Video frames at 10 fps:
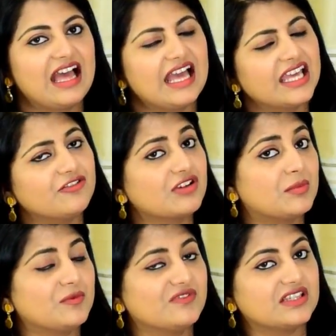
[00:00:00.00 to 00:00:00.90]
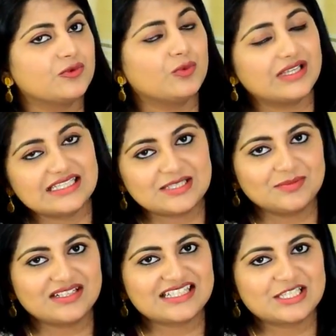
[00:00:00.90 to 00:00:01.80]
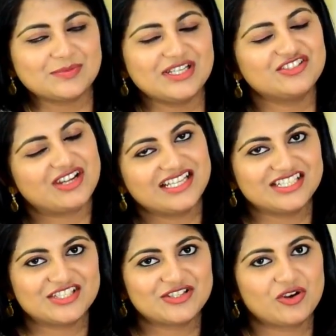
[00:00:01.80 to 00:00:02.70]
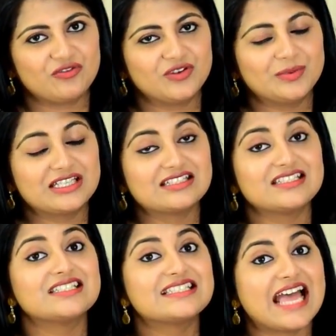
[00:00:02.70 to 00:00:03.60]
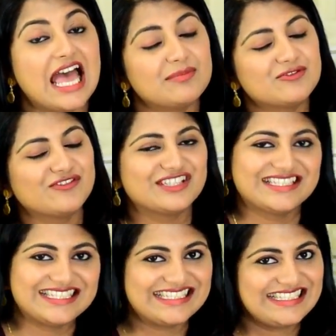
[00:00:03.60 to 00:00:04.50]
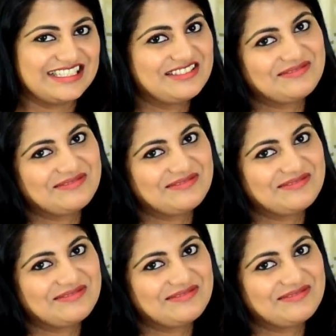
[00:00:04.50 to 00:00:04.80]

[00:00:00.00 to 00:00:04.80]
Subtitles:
I have come up with a very simple recipe, dry ginger coffee, because it is apt for the season.